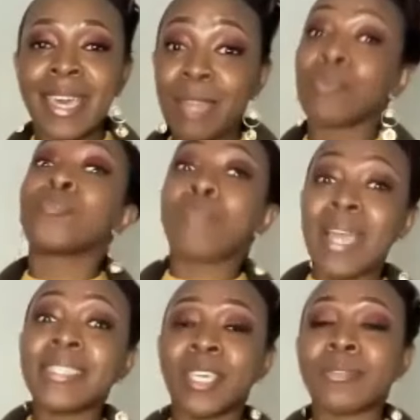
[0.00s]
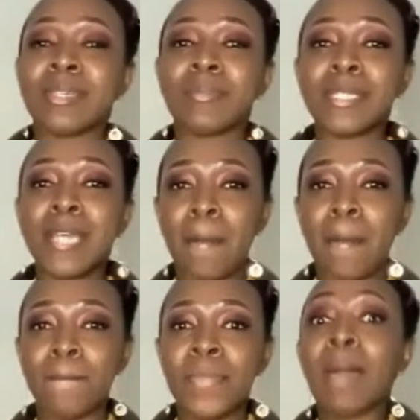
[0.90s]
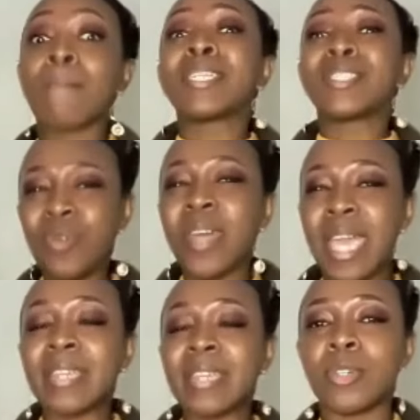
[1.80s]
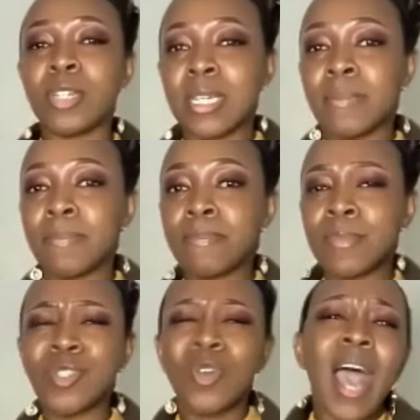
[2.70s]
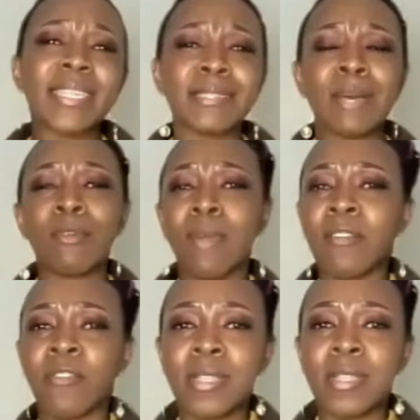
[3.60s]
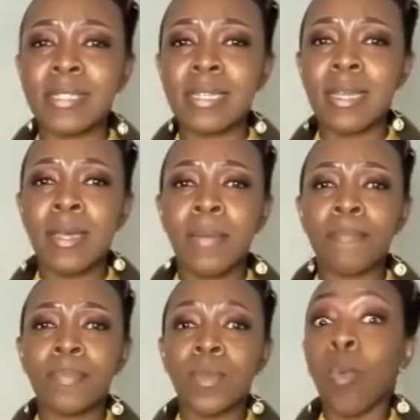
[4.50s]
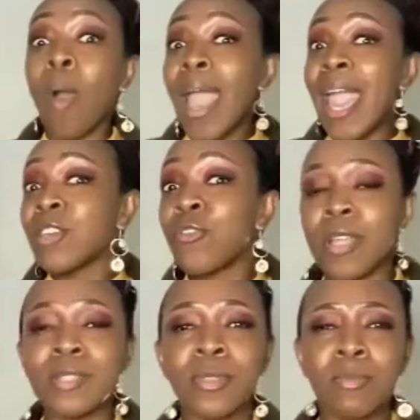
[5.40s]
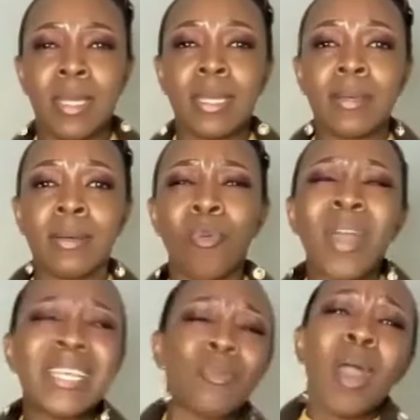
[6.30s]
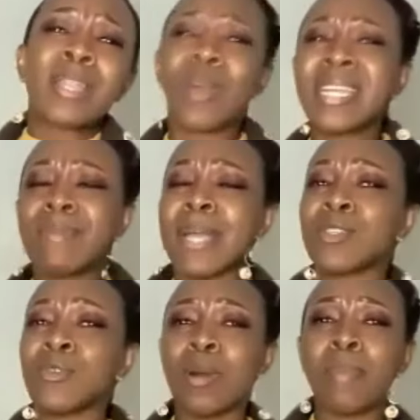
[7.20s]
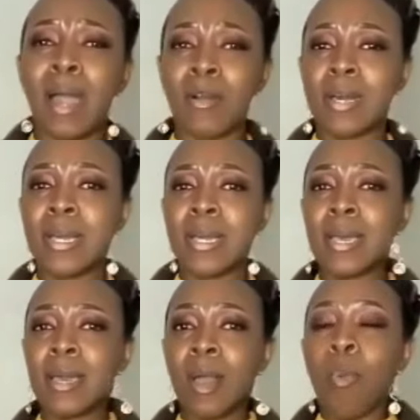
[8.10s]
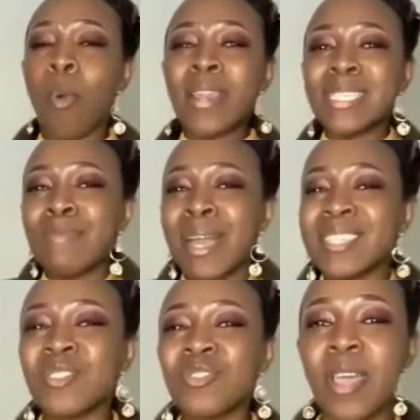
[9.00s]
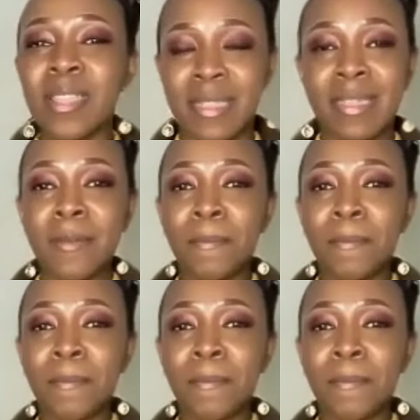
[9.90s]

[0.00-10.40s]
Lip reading: It might take you some time, but do the inner work. So I asked some of my friends, why are you friends with me? What is my superpower? What is my strength?